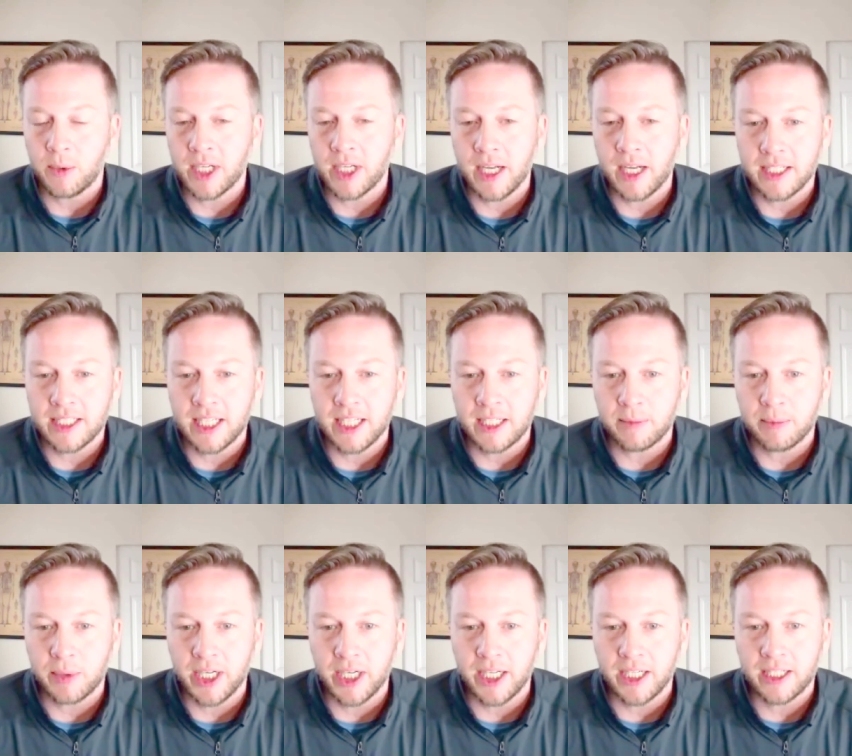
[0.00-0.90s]
we'll kind of take a
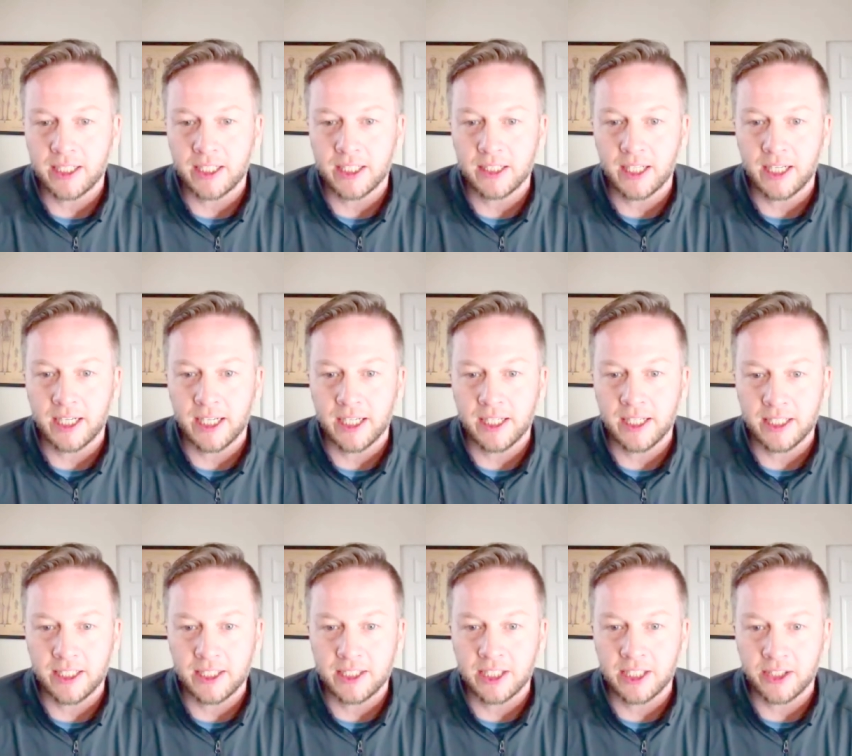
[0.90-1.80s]
break uh,
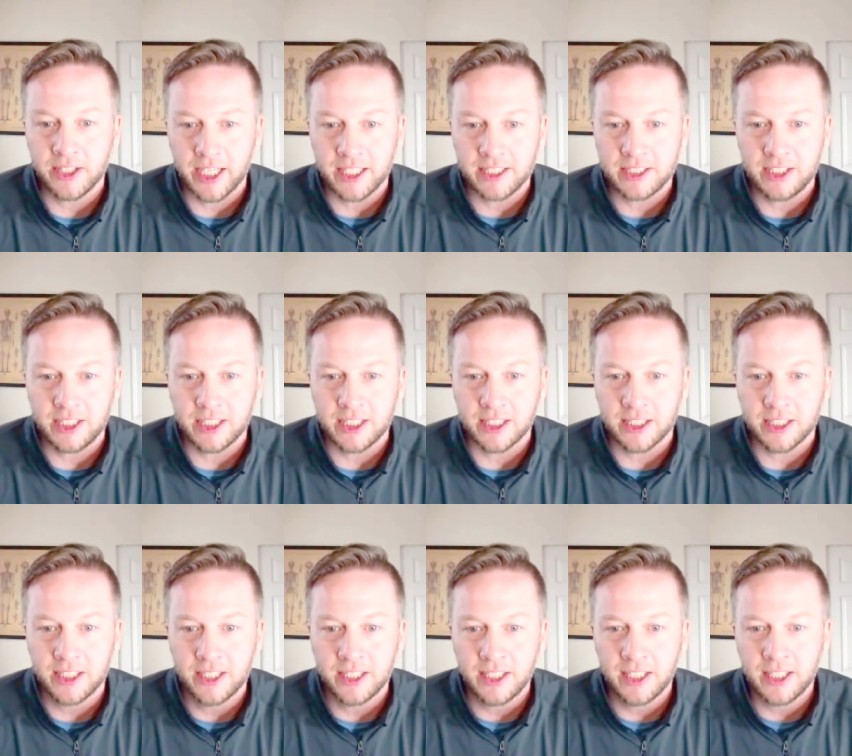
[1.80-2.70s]
until next year
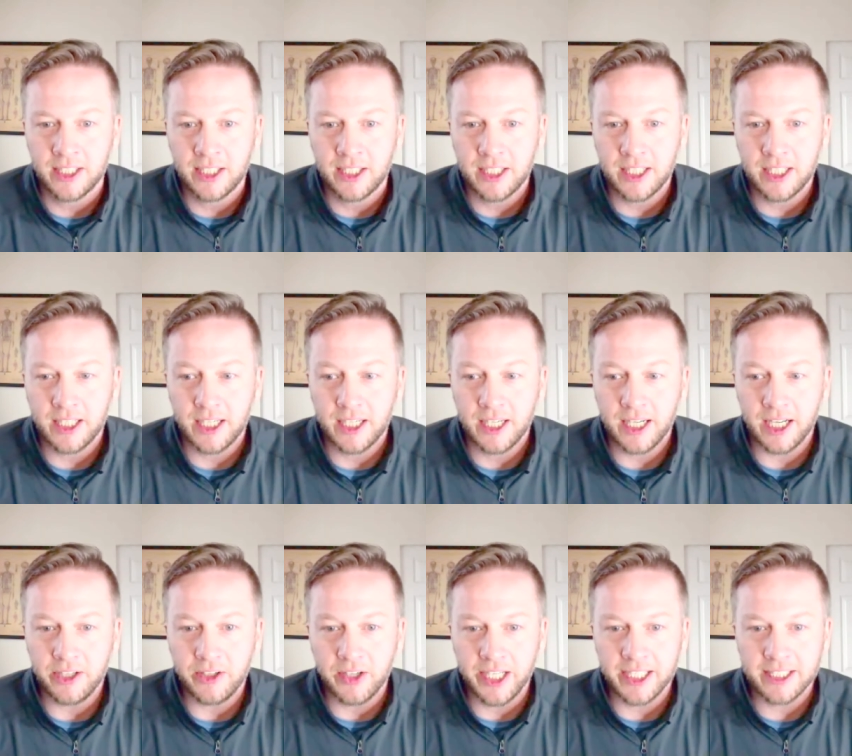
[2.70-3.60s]

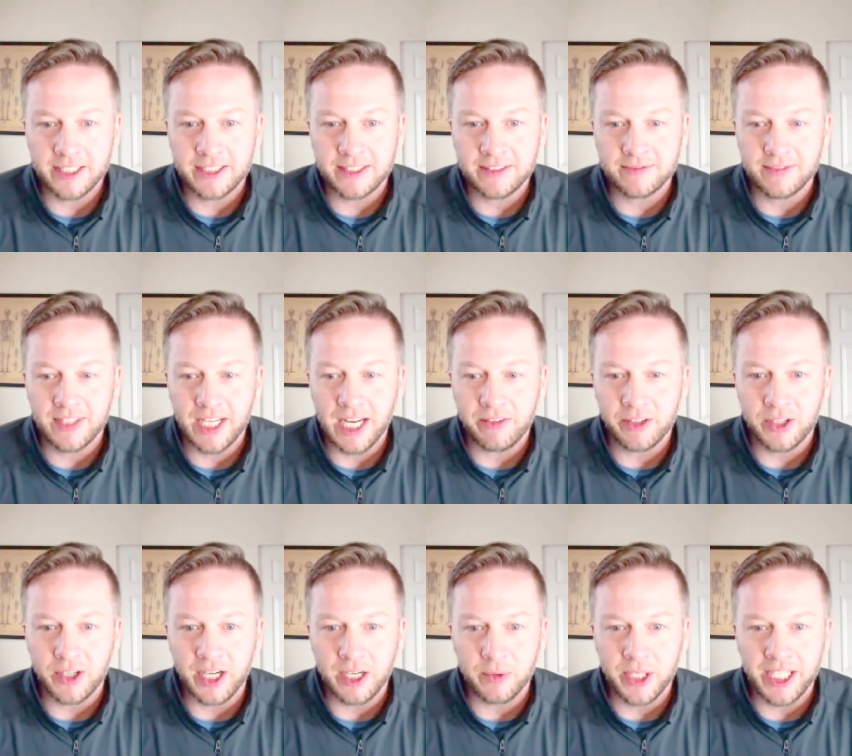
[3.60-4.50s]
andreas have a
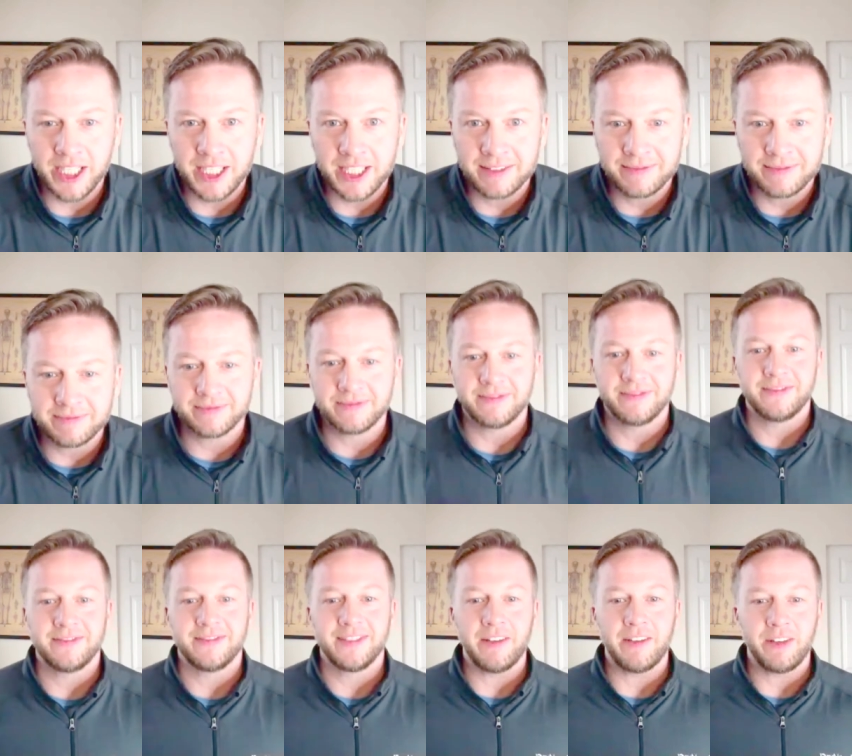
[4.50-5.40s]
great week
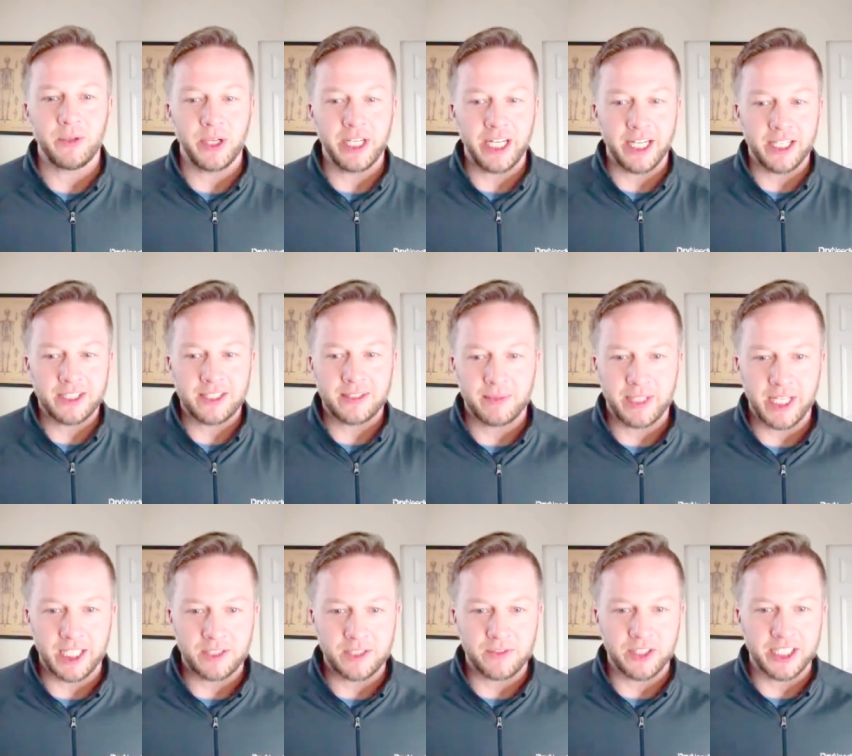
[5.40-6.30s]
everyone else
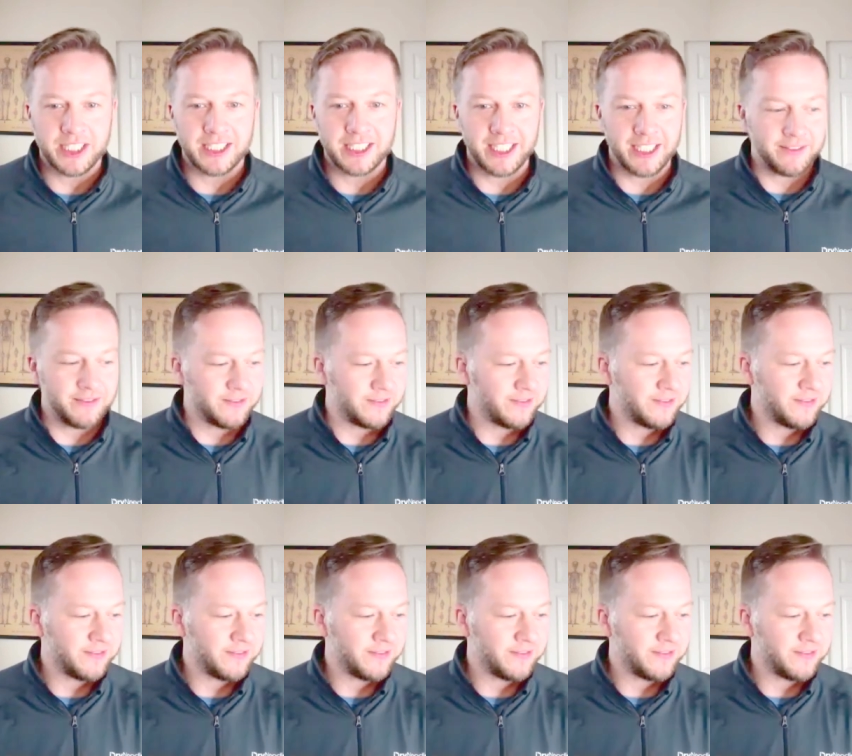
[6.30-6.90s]
thanks for listening